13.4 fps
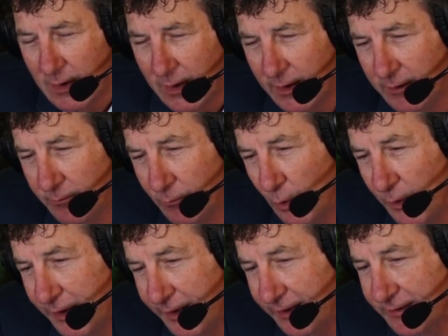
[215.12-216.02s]
And
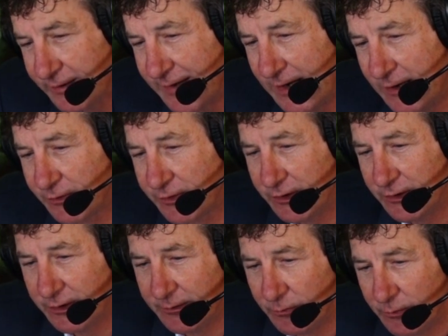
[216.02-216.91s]
when it gets down
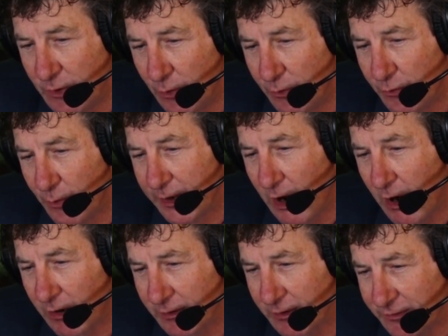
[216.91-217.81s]
to it,
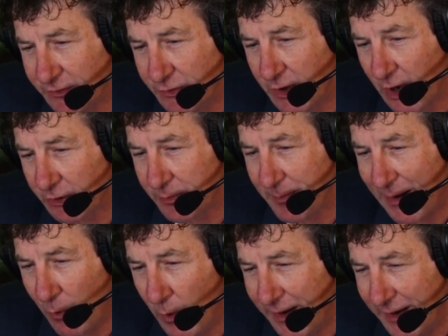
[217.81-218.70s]
regardless, you talked
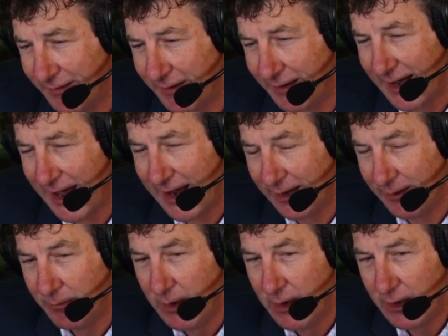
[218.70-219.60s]
about winning the
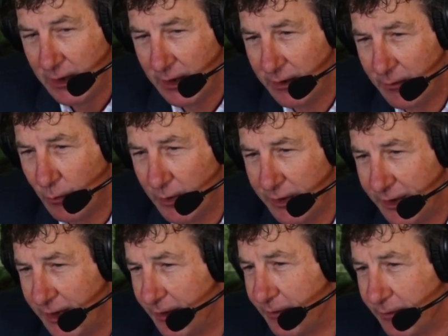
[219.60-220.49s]
game. When you
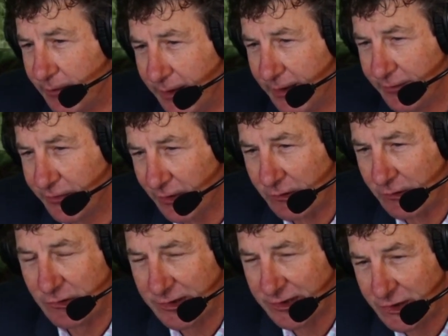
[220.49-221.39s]
get in
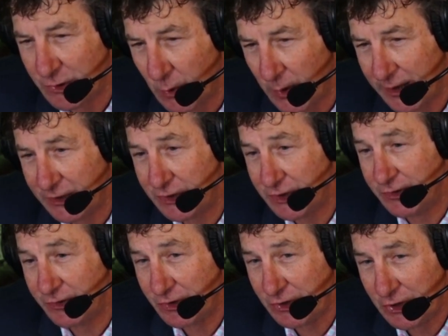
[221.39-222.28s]
certain
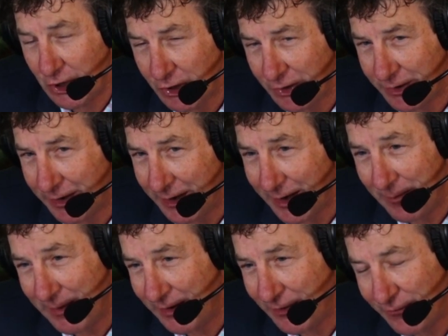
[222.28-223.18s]
situations,
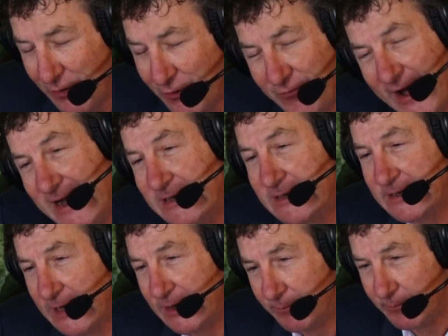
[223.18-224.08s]
if you find
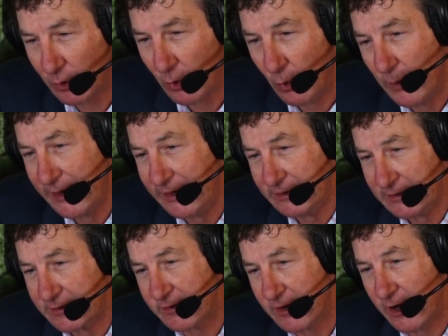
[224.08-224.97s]
something or a
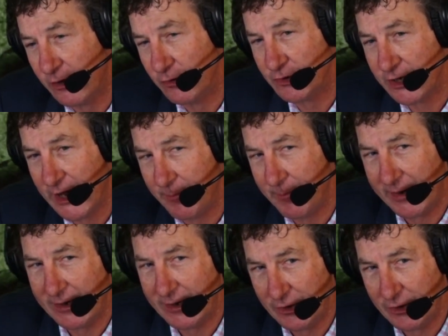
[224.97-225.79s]
weakness, Coach, and